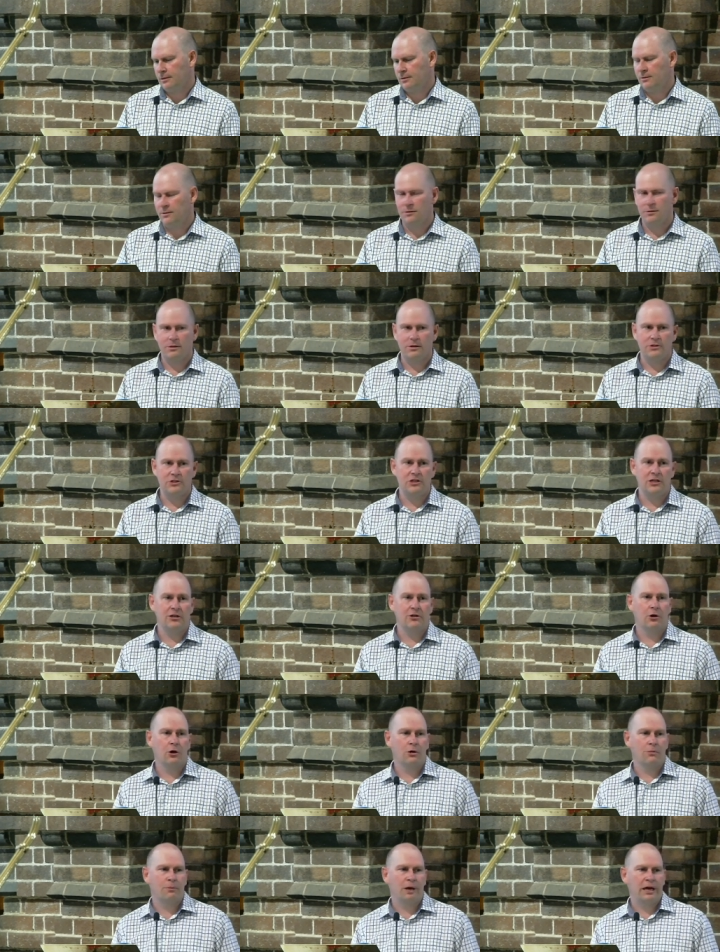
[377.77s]
The
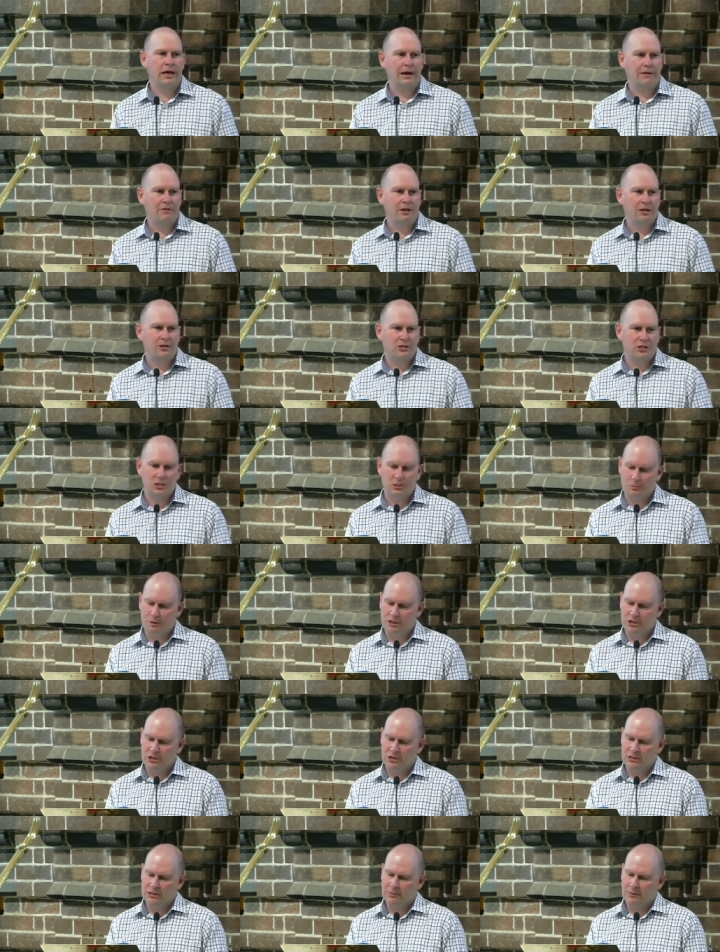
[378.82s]
synagogue may have their
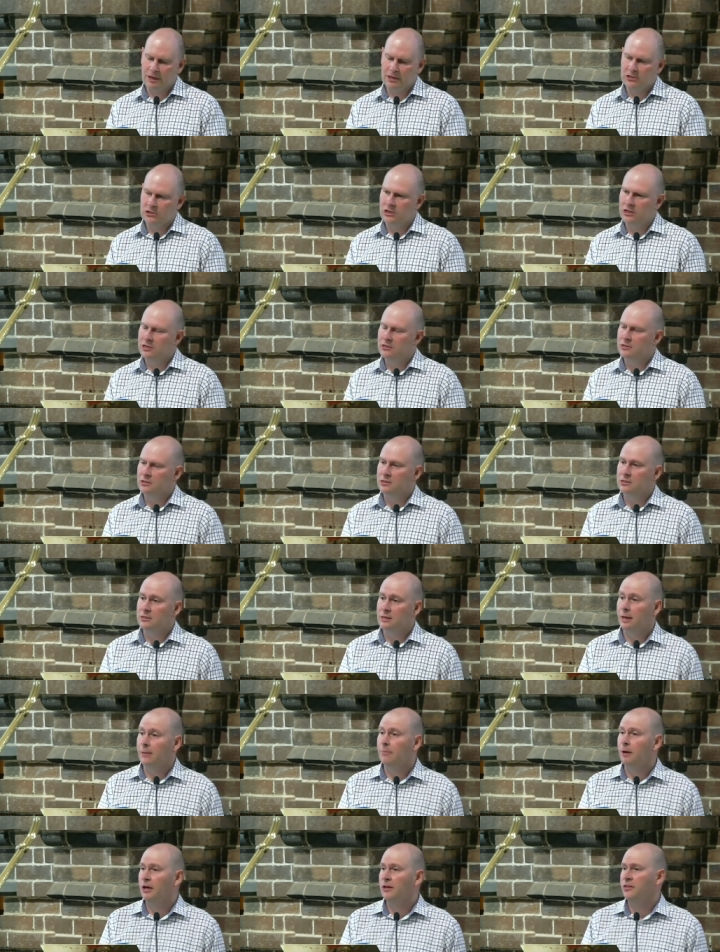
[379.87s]
suspicions about Jesus, they
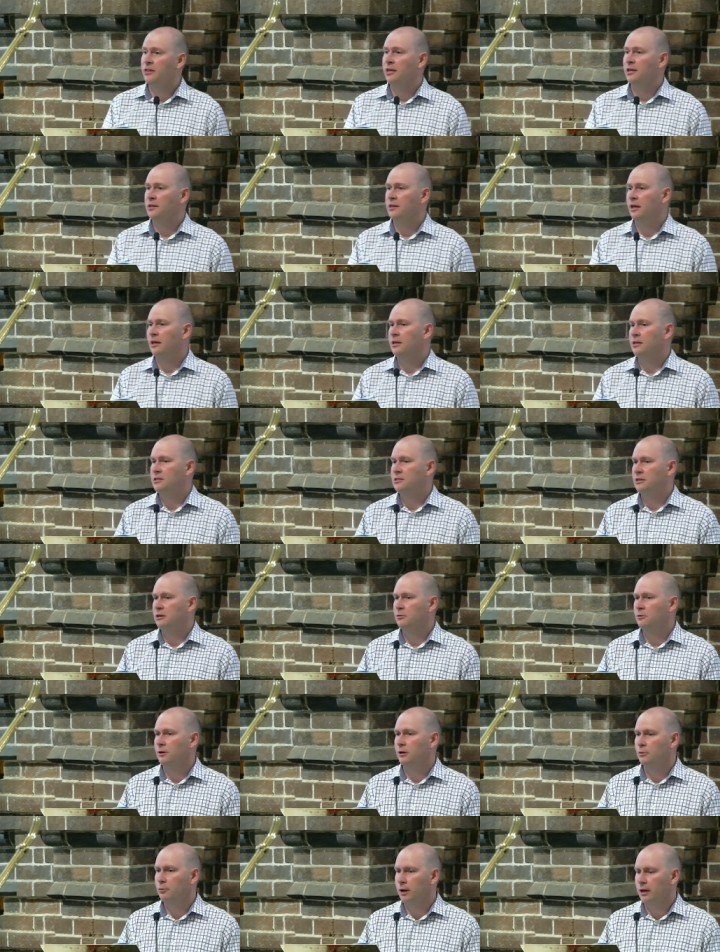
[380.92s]
may think that he's
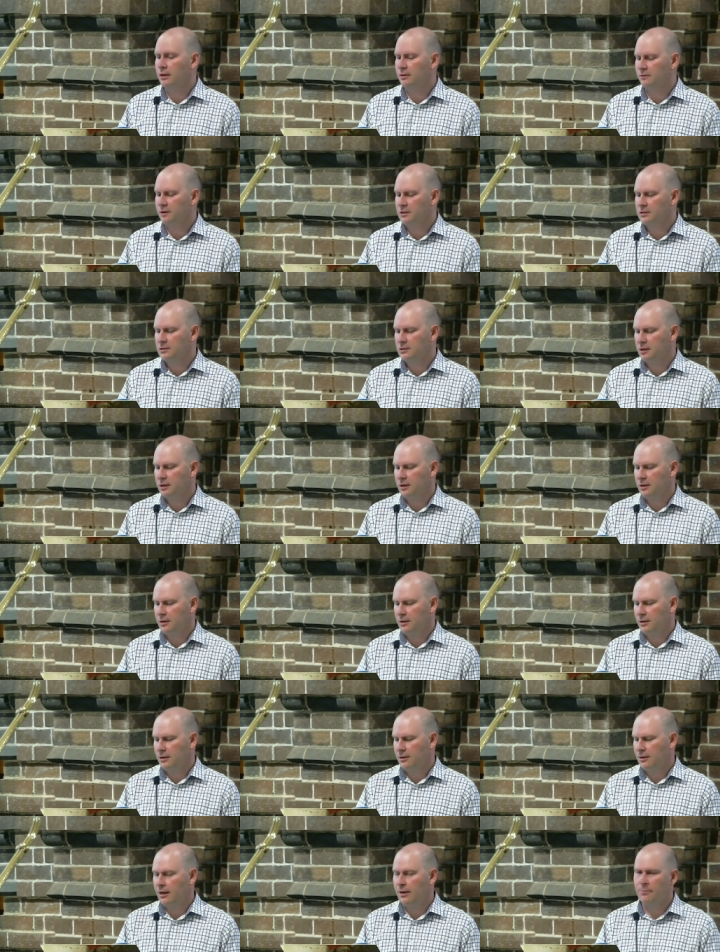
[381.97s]
irrelevant.
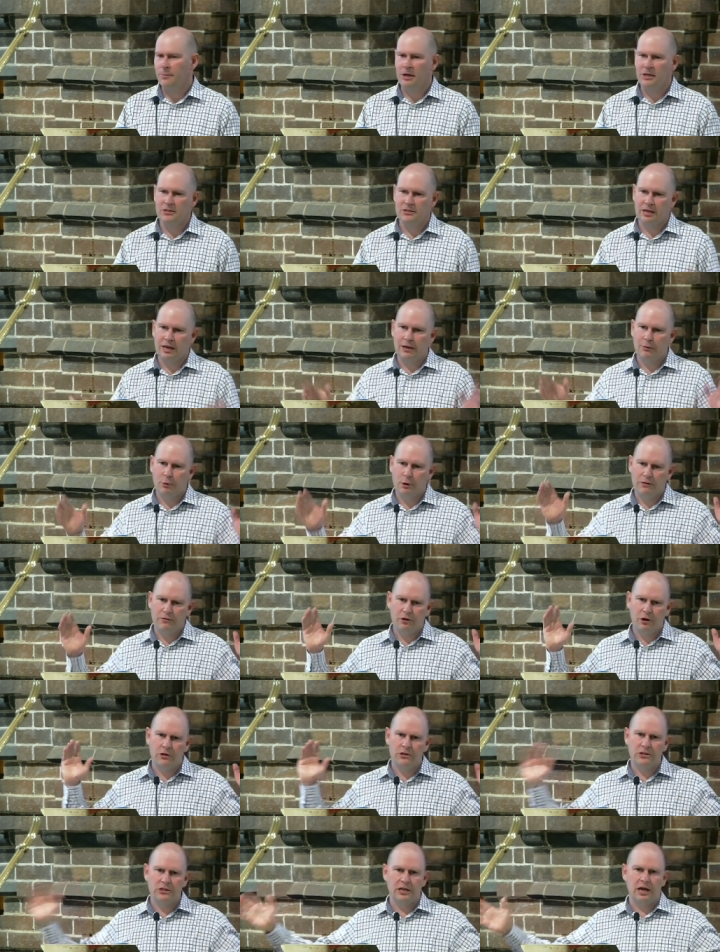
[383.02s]
They may say, We've
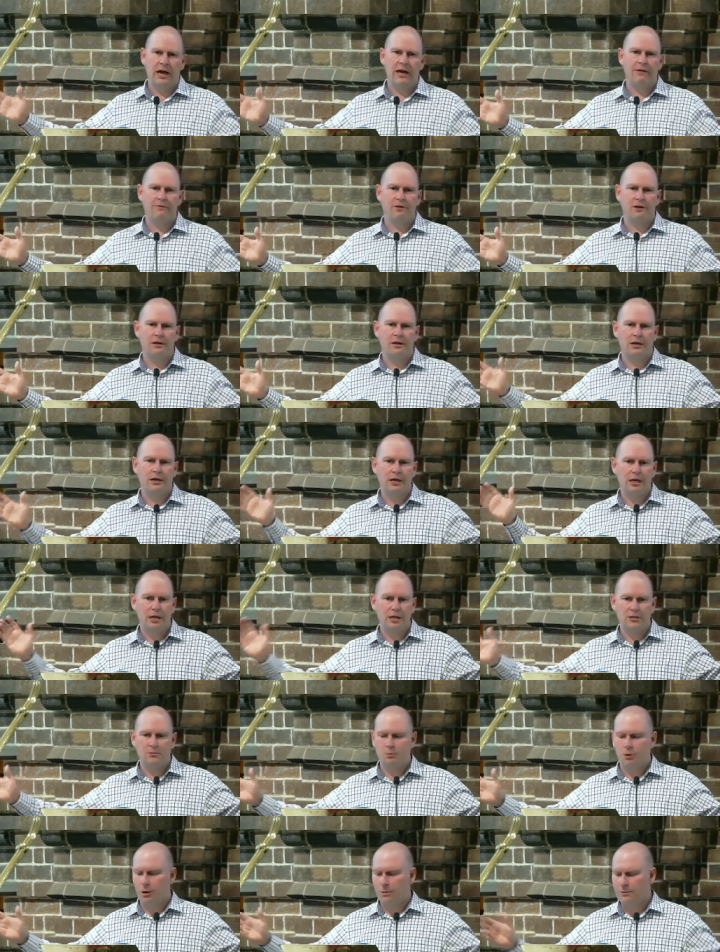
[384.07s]
got David and his
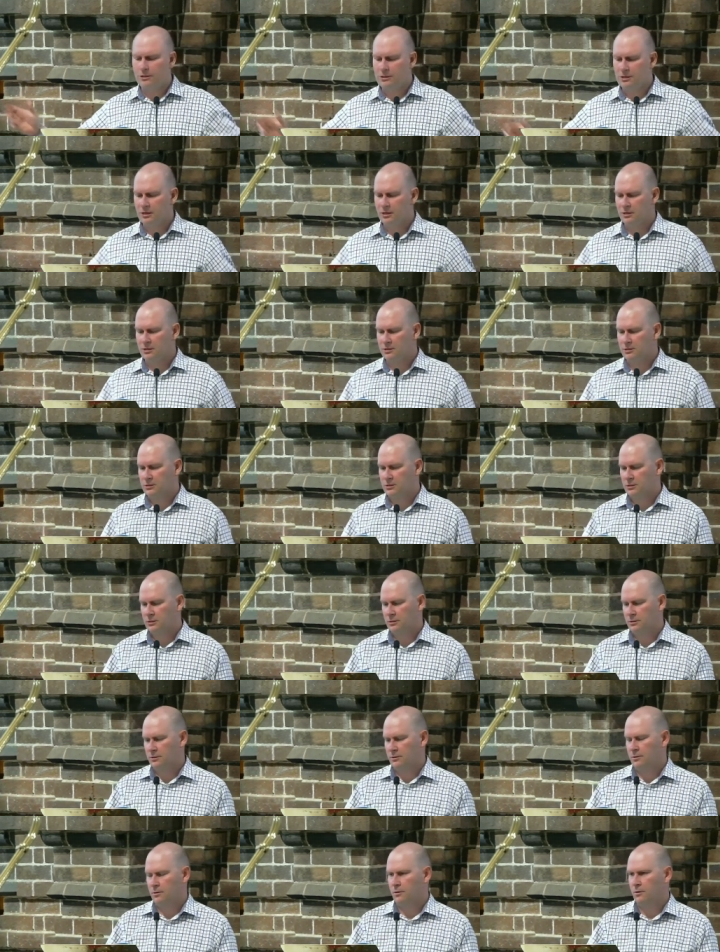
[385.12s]
promises.
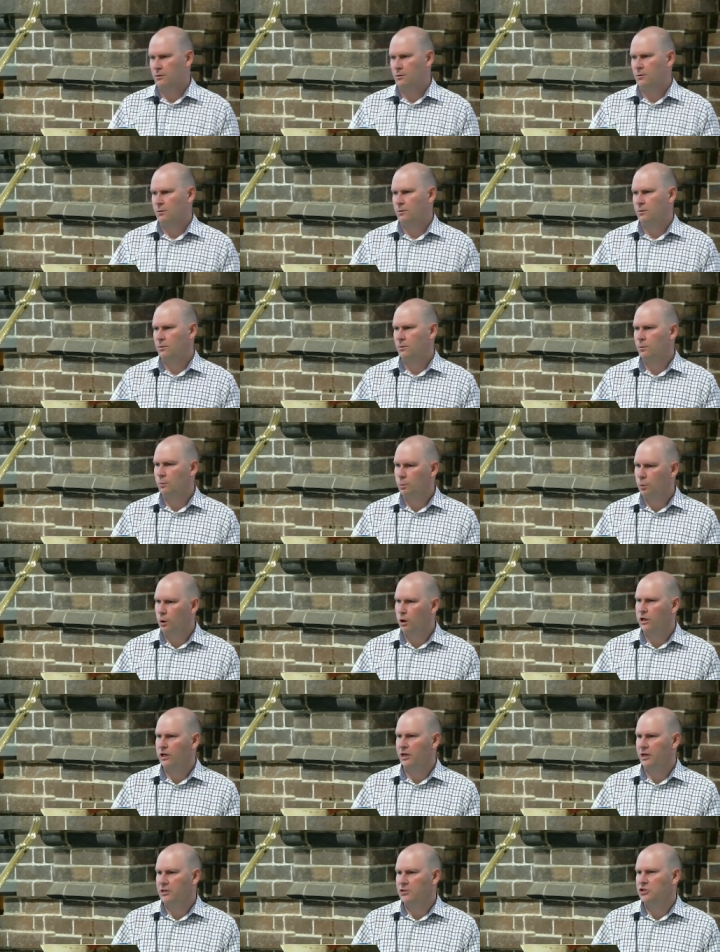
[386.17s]
What
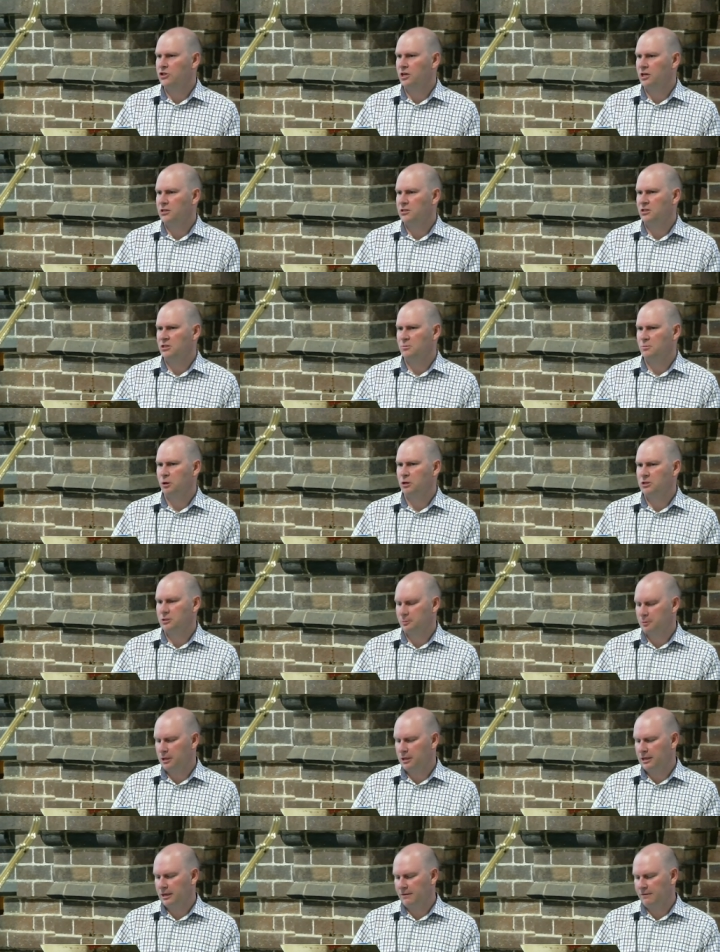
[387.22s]
can Jesus possibly
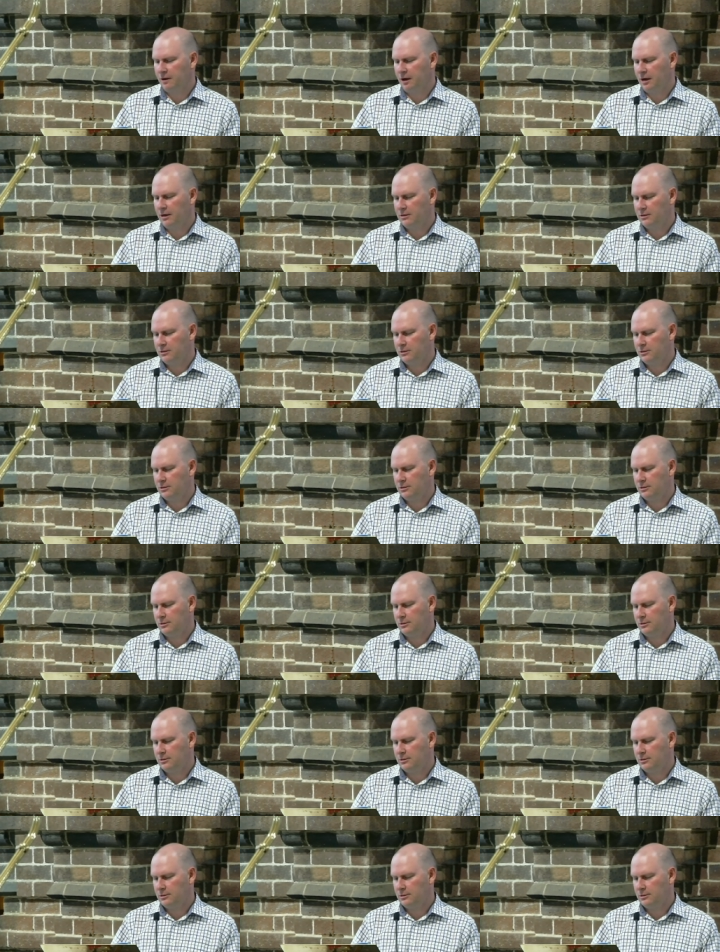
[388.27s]
give us?